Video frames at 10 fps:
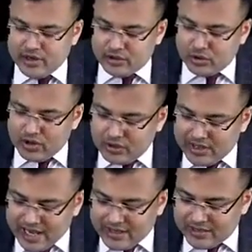So
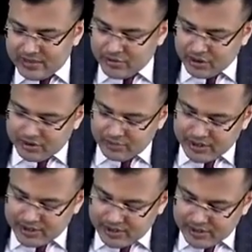another important
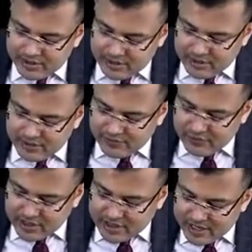point, for